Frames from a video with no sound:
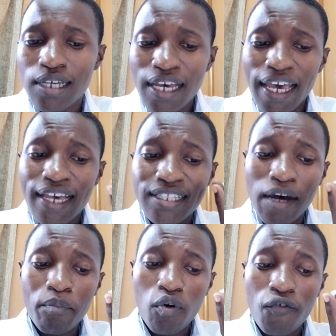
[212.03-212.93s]

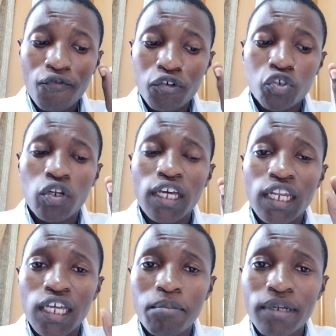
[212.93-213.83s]
Example of fusion
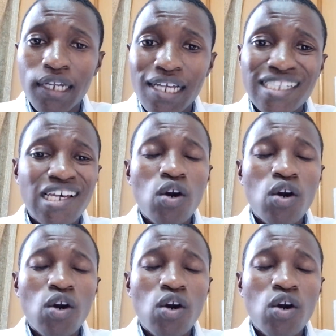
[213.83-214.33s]
inhibitors,